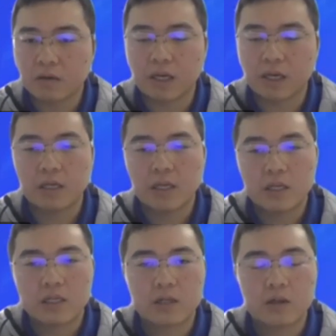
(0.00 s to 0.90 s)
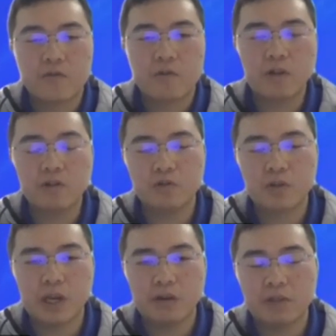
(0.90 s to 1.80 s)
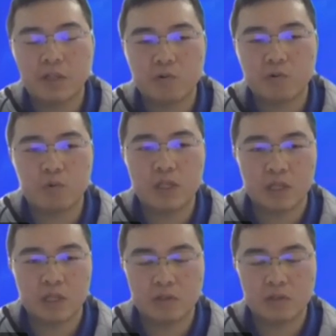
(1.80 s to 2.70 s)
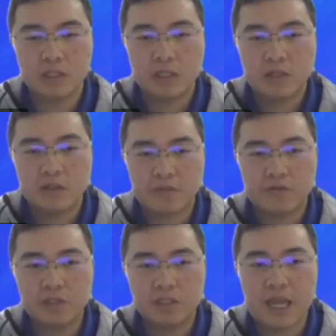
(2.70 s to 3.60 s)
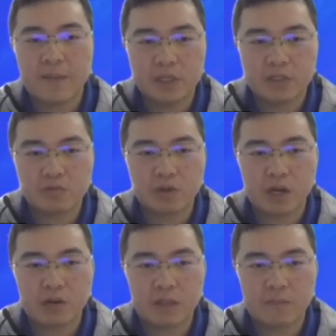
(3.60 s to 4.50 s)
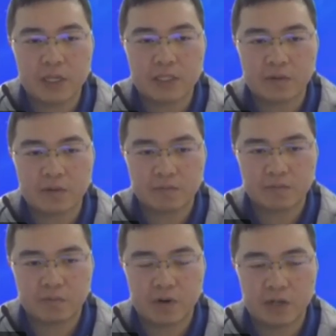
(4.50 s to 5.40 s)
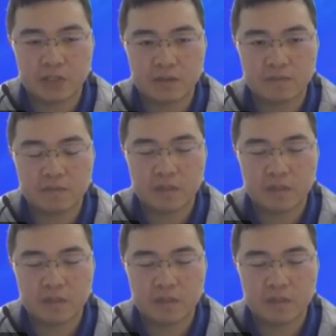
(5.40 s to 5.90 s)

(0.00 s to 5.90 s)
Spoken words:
okay. So if we want to calculate the wind load, the first step is to calculate the basic pressure.